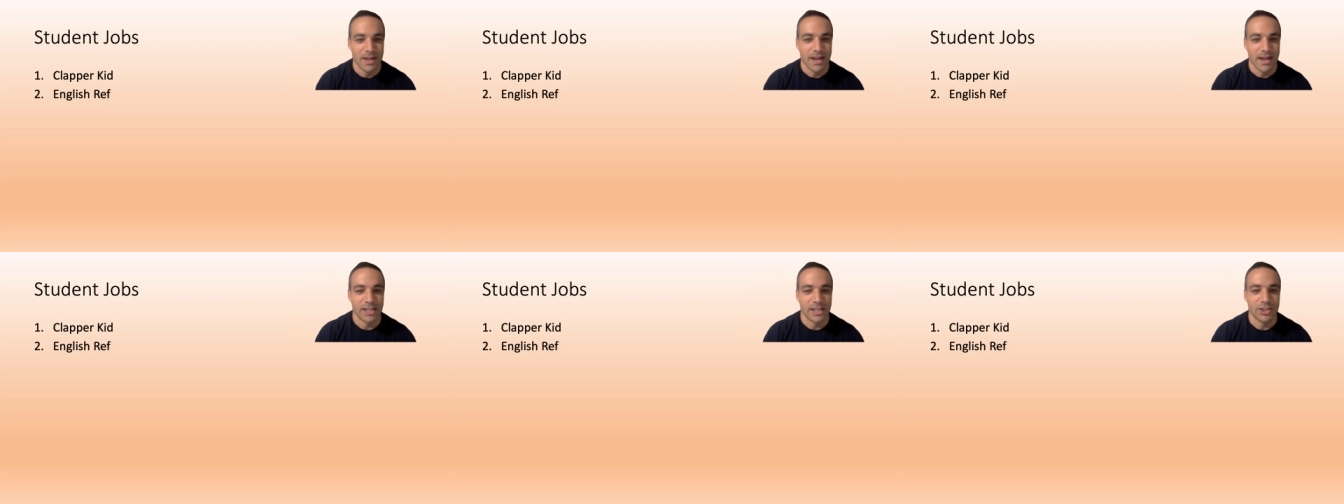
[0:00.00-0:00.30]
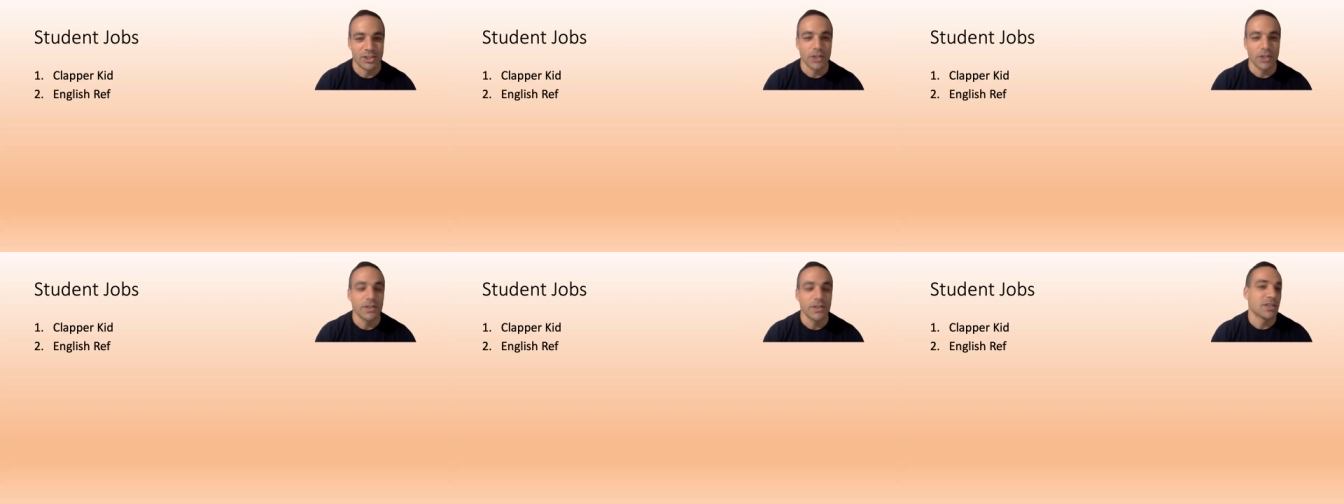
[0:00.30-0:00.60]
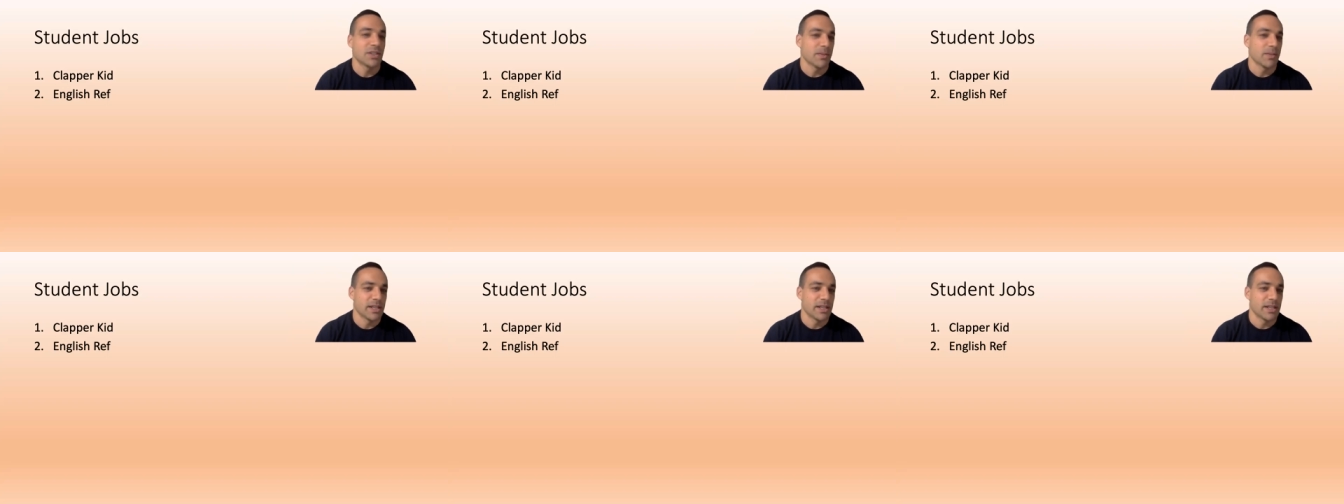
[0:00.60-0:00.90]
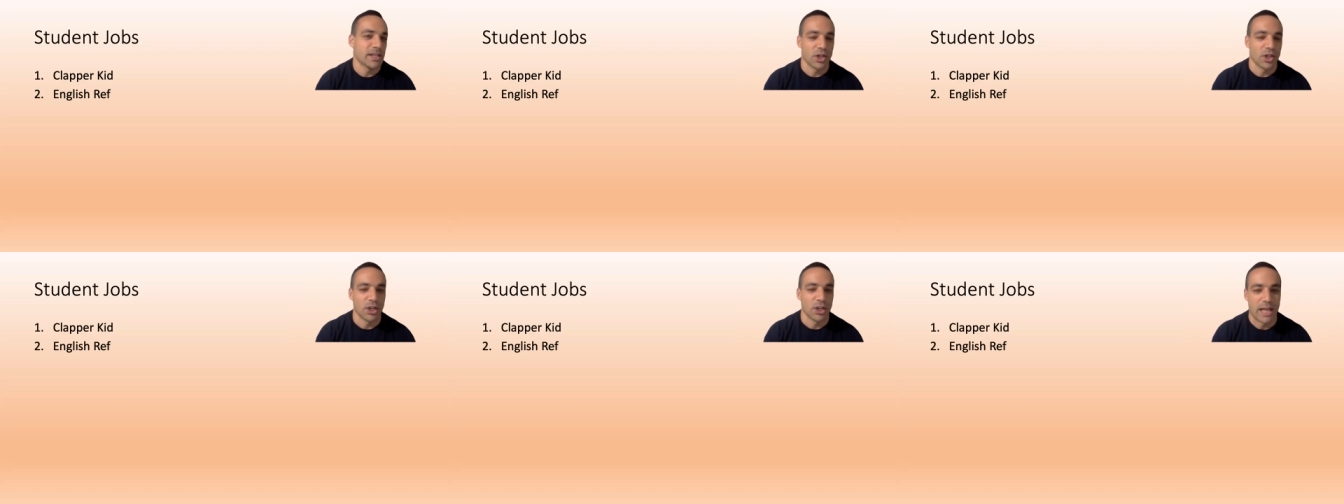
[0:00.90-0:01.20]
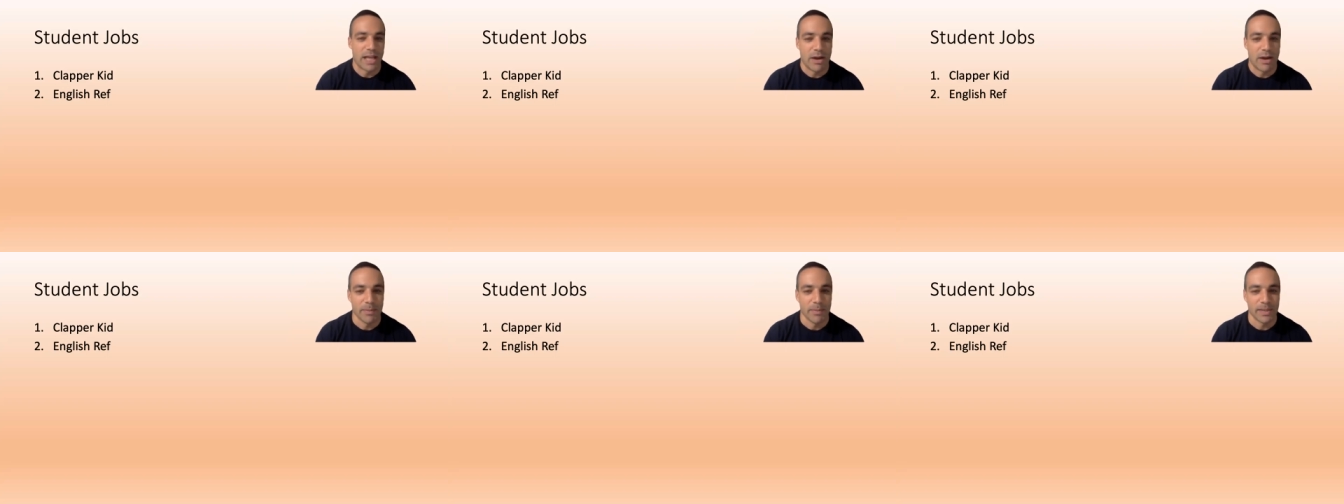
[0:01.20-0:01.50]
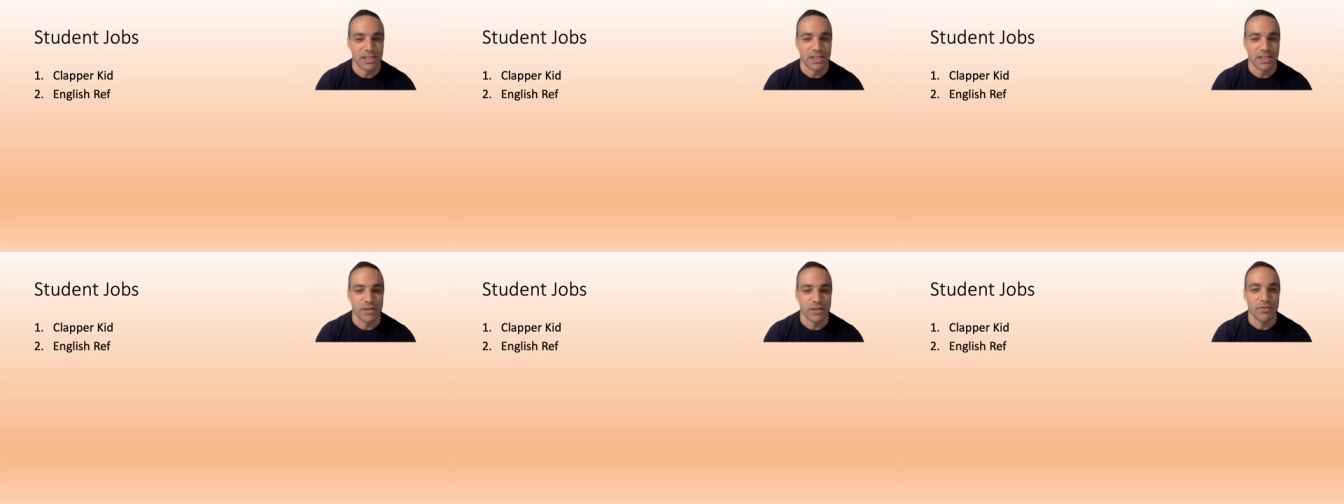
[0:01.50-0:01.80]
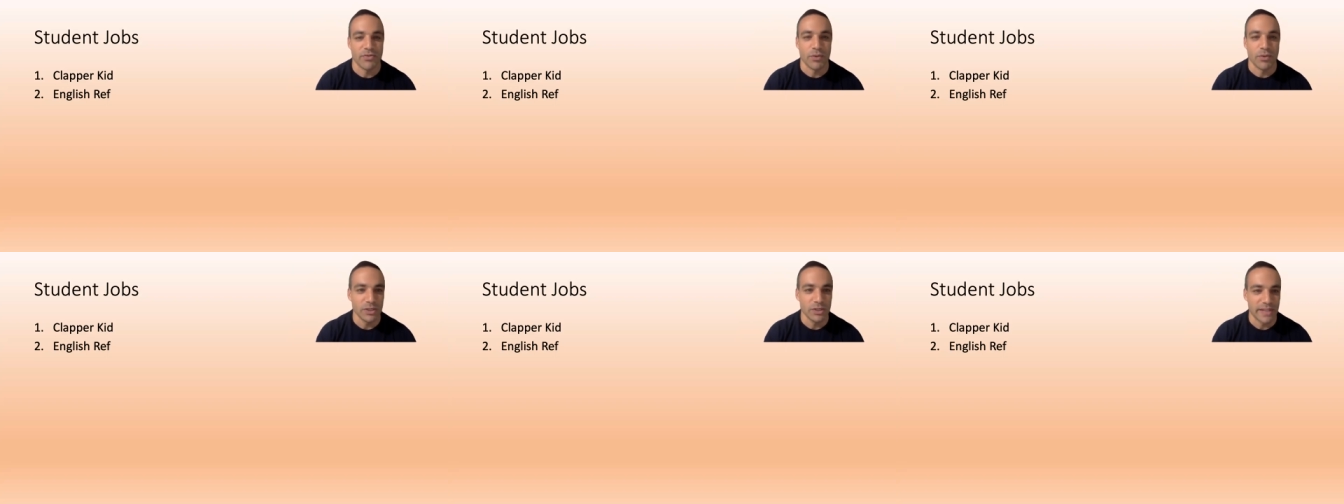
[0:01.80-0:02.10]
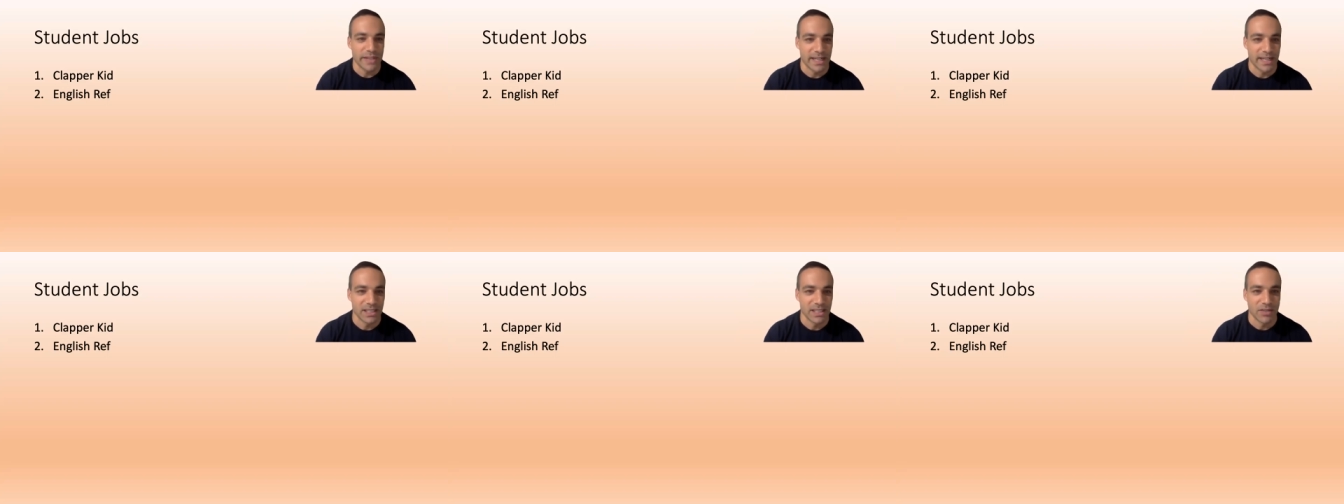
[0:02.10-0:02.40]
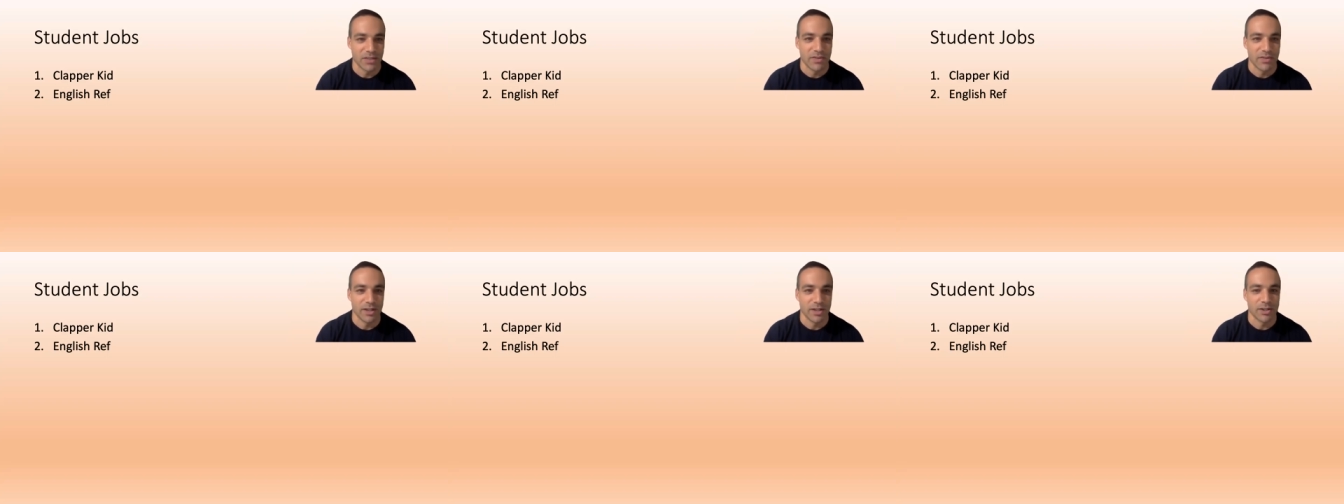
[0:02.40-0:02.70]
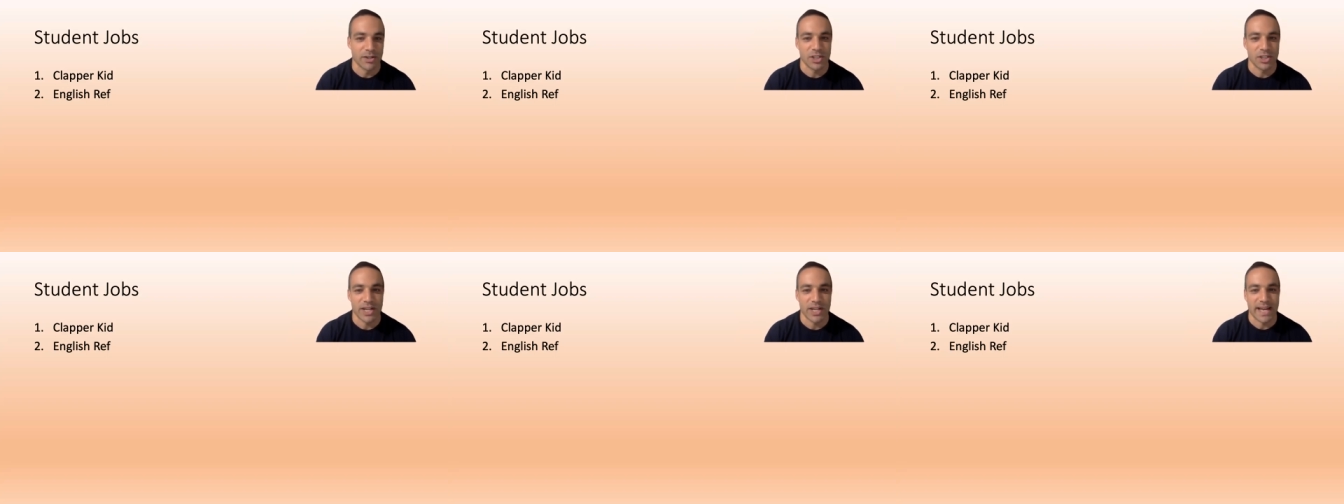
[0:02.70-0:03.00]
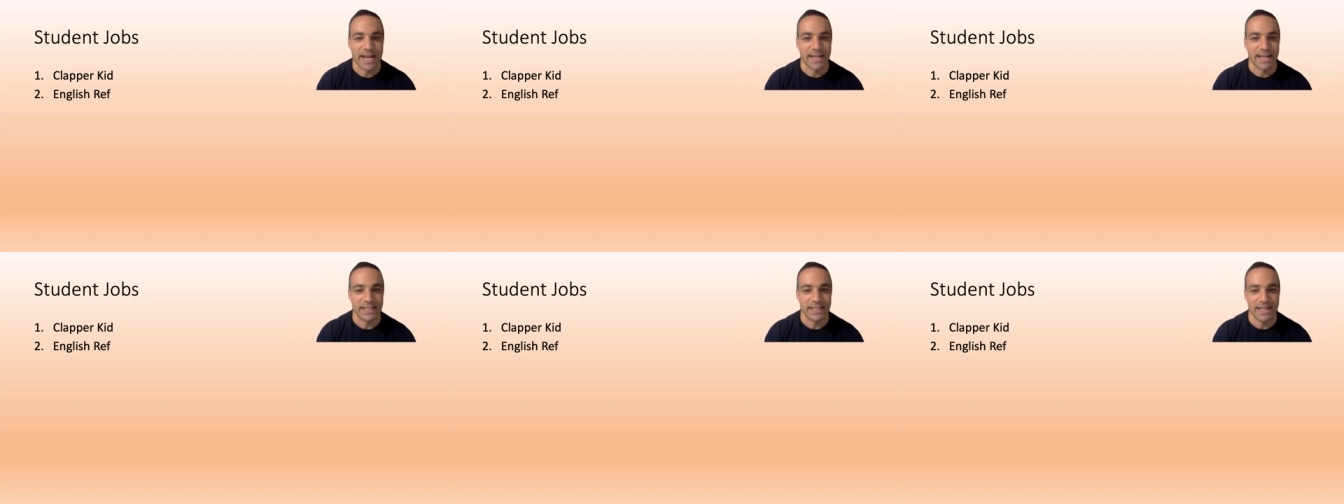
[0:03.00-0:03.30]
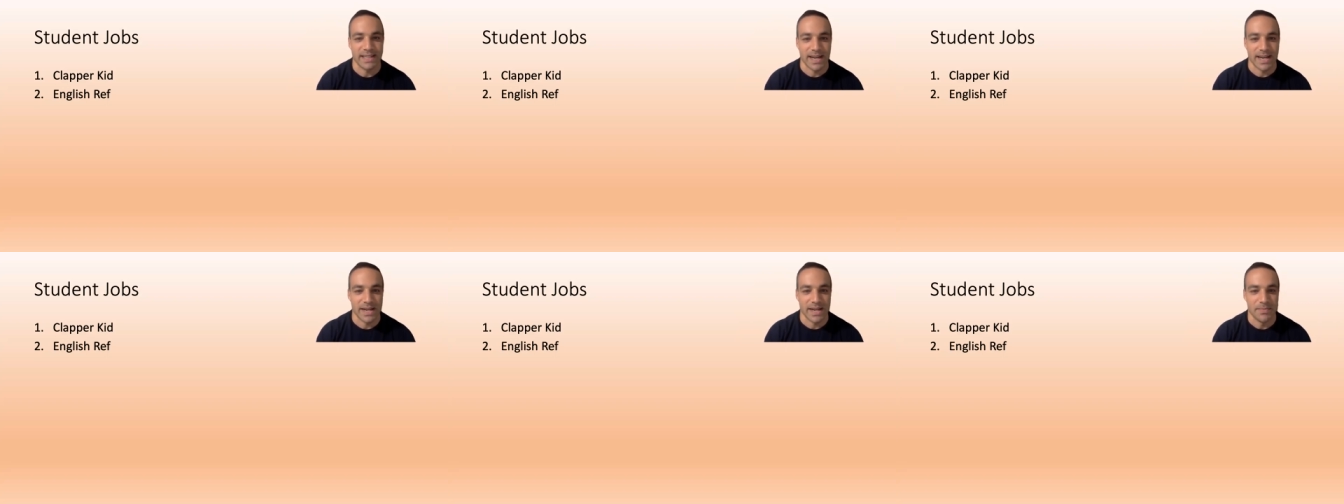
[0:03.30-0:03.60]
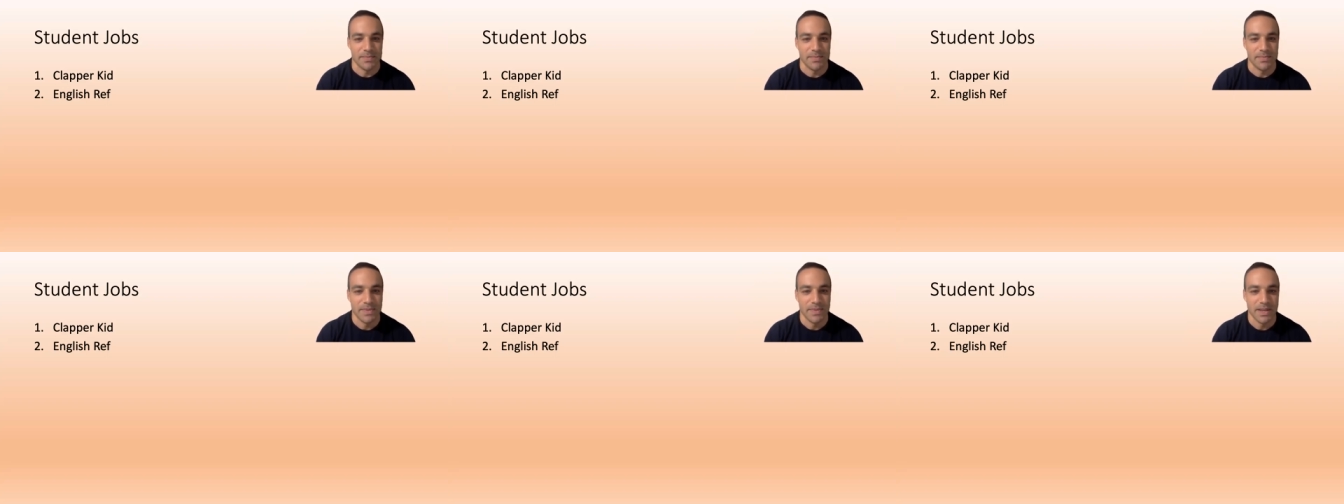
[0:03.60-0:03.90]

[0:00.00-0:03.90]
I start the semester allowing myself four seconds of English at a time.